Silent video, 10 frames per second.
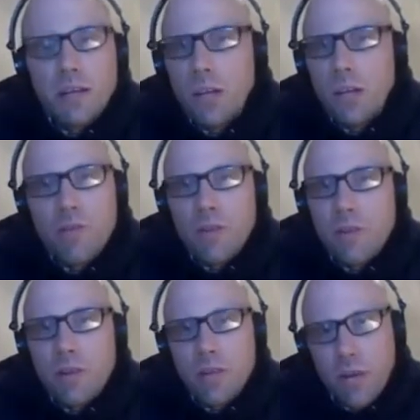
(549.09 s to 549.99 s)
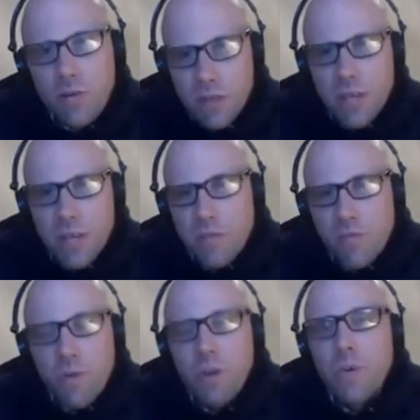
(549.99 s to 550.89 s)
LOCI
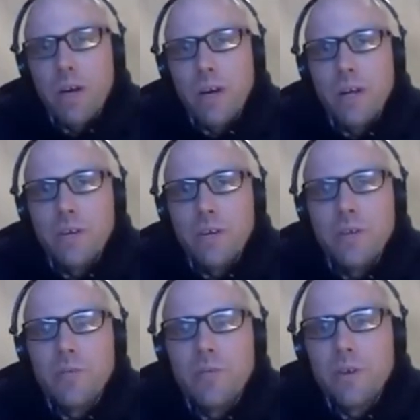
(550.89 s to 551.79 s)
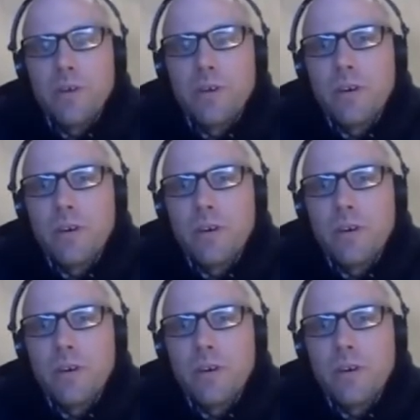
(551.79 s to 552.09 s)
is one way to do it, where